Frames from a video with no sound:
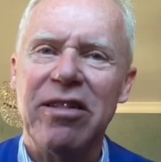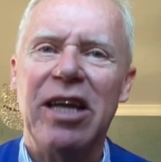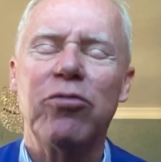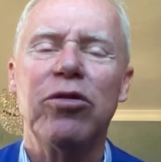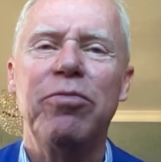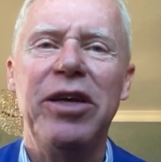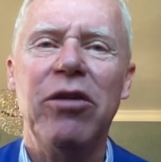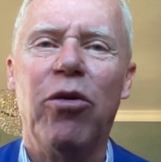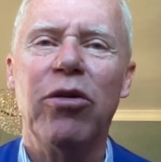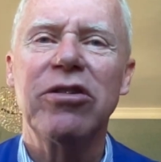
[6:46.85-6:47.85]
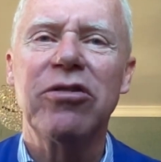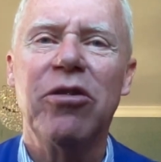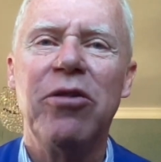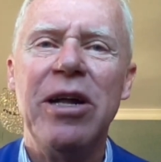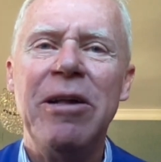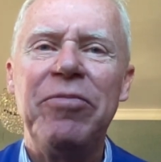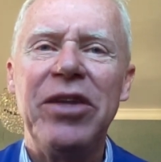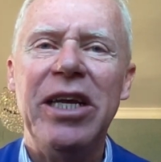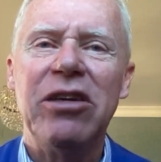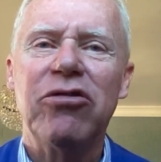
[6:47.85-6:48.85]
That would be also
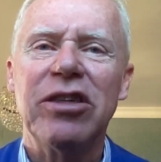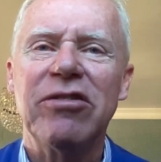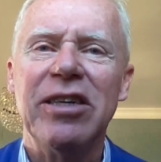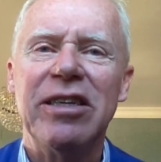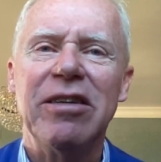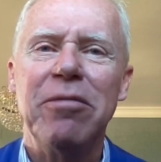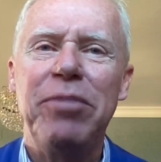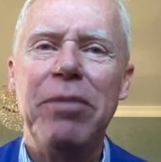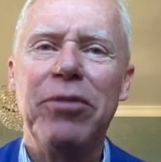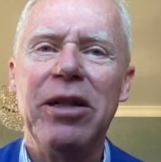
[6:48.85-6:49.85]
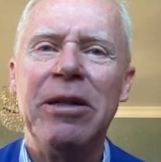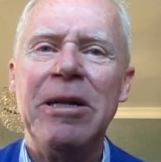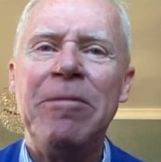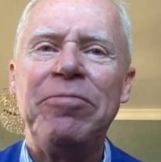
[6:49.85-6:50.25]
interested people.